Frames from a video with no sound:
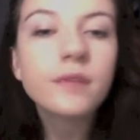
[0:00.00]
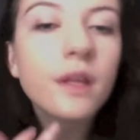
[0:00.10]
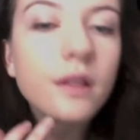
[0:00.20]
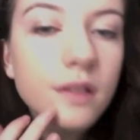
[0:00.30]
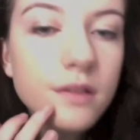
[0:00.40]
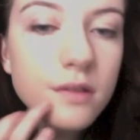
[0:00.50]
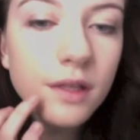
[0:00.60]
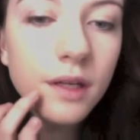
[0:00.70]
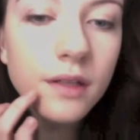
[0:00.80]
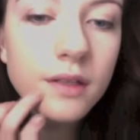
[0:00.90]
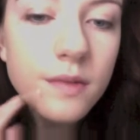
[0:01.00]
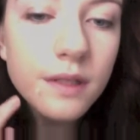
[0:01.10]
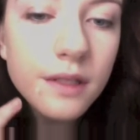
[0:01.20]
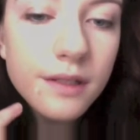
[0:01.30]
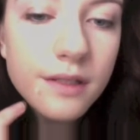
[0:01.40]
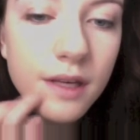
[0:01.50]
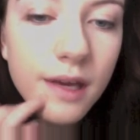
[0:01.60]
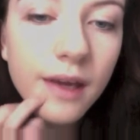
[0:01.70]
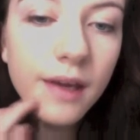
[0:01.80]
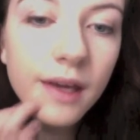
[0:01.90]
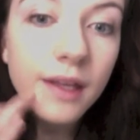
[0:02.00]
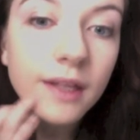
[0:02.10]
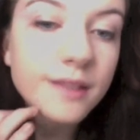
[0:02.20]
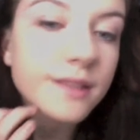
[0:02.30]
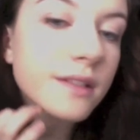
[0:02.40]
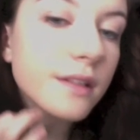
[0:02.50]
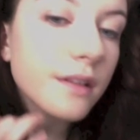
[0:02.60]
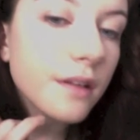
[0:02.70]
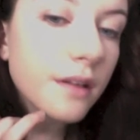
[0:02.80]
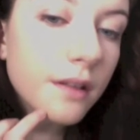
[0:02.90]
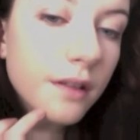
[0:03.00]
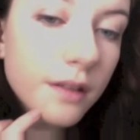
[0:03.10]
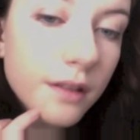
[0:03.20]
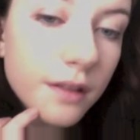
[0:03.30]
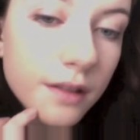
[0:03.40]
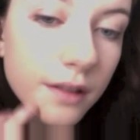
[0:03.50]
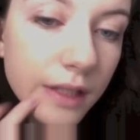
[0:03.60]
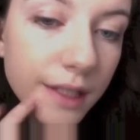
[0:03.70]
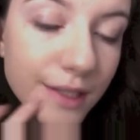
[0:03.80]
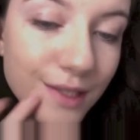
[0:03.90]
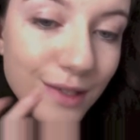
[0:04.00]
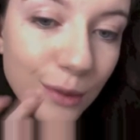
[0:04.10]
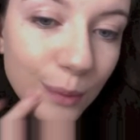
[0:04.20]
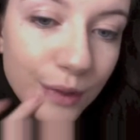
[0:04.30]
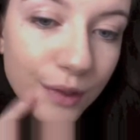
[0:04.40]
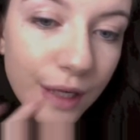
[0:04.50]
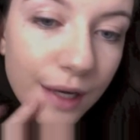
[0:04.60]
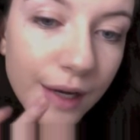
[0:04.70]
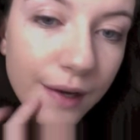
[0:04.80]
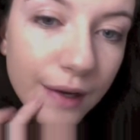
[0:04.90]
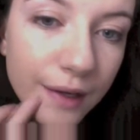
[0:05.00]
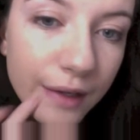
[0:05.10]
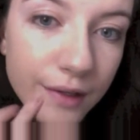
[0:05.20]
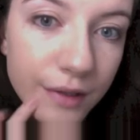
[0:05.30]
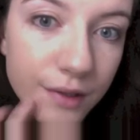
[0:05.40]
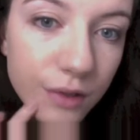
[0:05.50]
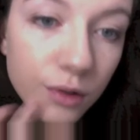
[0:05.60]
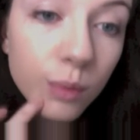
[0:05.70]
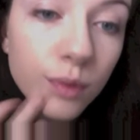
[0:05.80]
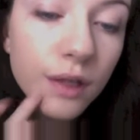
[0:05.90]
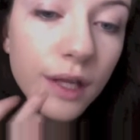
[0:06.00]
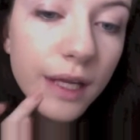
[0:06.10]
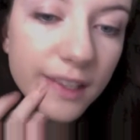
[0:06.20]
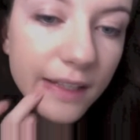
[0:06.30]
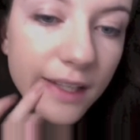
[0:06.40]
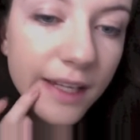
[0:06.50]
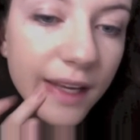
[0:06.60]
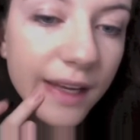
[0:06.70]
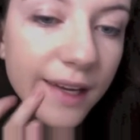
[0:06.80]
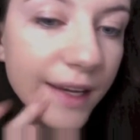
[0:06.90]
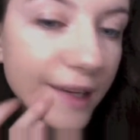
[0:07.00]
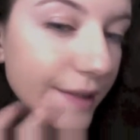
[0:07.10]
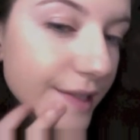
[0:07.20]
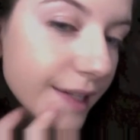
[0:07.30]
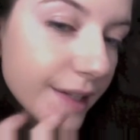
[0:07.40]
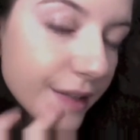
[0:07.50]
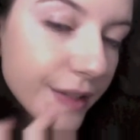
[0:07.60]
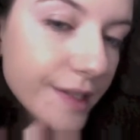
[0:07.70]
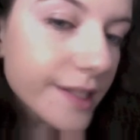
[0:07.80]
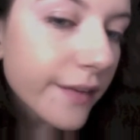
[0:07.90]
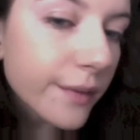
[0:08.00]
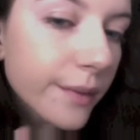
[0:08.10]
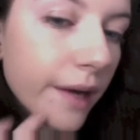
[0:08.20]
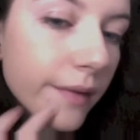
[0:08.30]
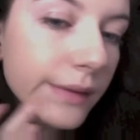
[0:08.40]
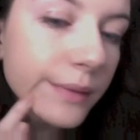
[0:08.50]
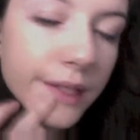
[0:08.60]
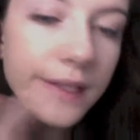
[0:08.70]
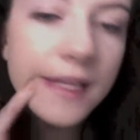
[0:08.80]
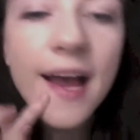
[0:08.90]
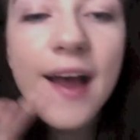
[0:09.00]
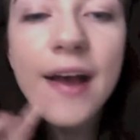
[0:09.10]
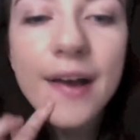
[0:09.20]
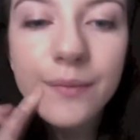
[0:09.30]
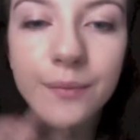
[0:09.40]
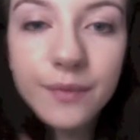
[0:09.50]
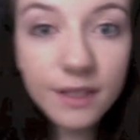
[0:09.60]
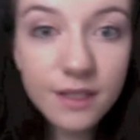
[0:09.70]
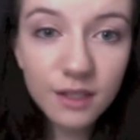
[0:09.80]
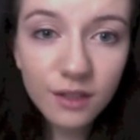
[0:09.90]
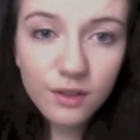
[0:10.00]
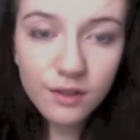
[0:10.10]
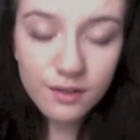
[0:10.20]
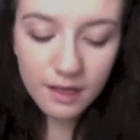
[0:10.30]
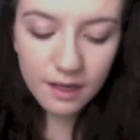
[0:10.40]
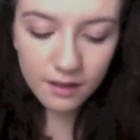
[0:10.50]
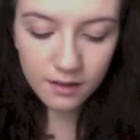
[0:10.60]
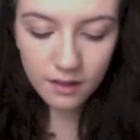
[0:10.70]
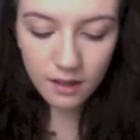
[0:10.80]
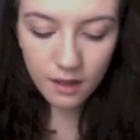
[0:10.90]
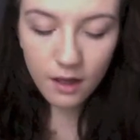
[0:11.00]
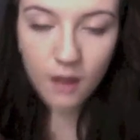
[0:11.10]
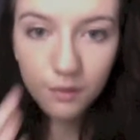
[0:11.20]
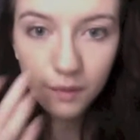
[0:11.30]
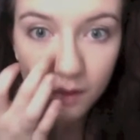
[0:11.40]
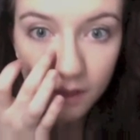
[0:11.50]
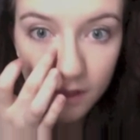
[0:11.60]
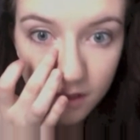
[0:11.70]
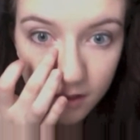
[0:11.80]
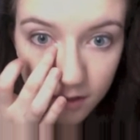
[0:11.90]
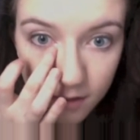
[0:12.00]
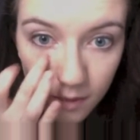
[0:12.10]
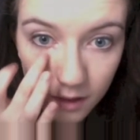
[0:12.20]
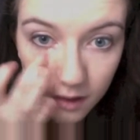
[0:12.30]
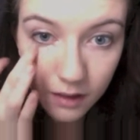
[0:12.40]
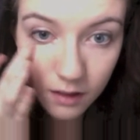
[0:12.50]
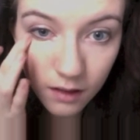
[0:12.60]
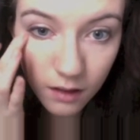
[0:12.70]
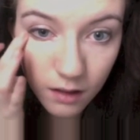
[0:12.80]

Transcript: And it's also nice because it is like super light, which I always have a problem with concealers and foundations being